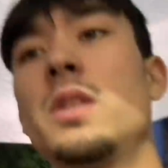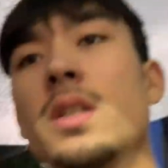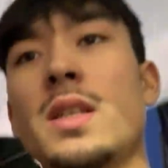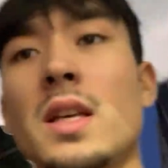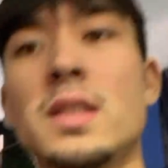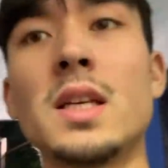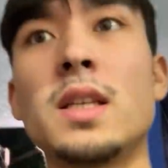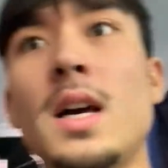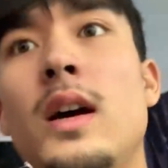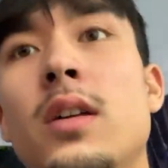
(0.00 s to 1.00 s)
just like sit
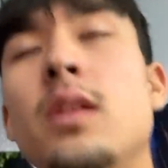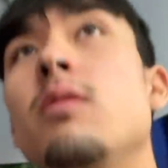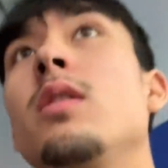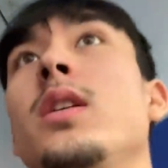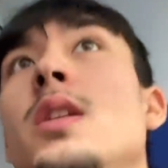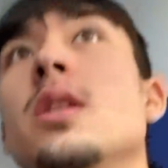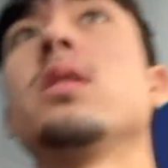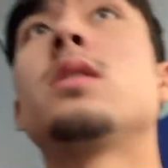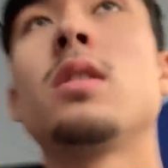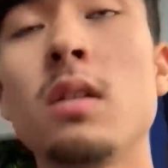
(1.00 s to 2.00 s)
down and really
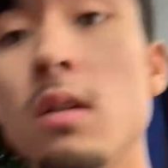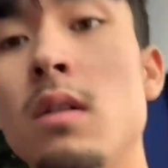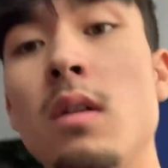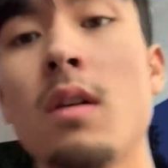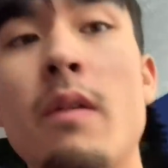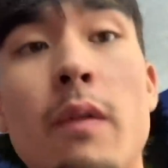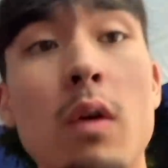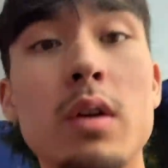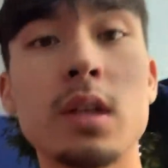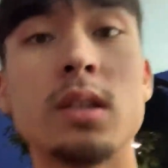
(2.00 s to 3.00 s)
just
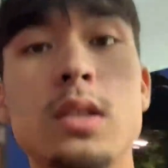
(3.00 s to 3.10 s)
focus.